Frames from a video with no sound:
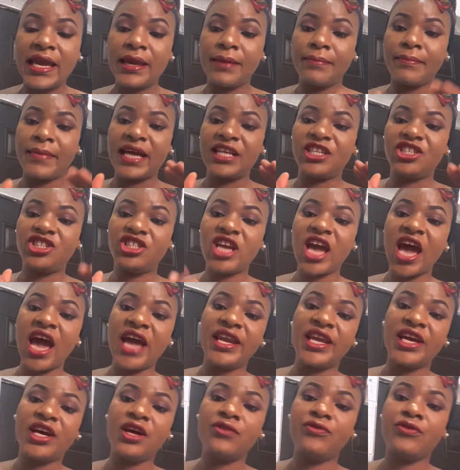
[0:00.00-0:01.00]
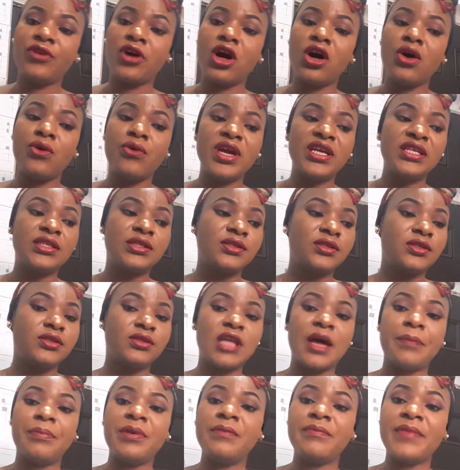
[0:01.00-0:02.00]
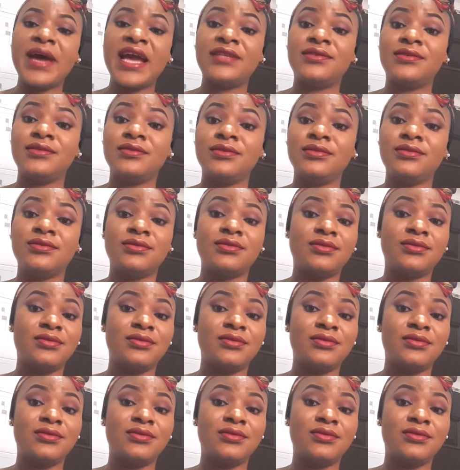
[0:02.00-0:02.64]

in my channel, for always stopping by to